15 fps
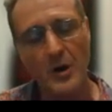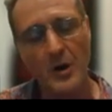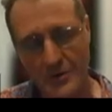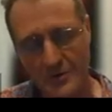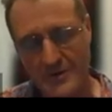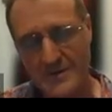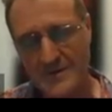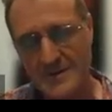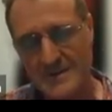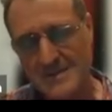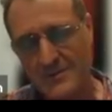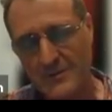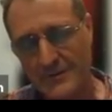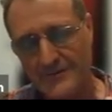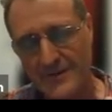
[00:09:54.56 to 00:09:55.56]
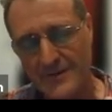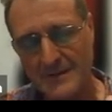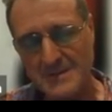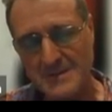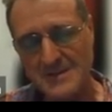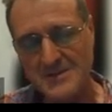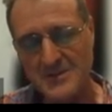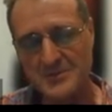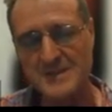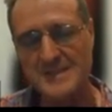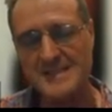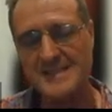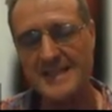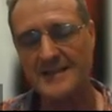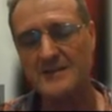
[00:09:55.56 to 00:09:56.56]
Pokhara. It's quite a famous
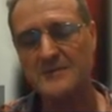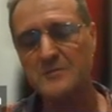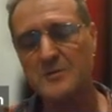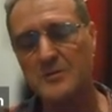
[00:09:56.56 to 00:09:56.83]
tourist town.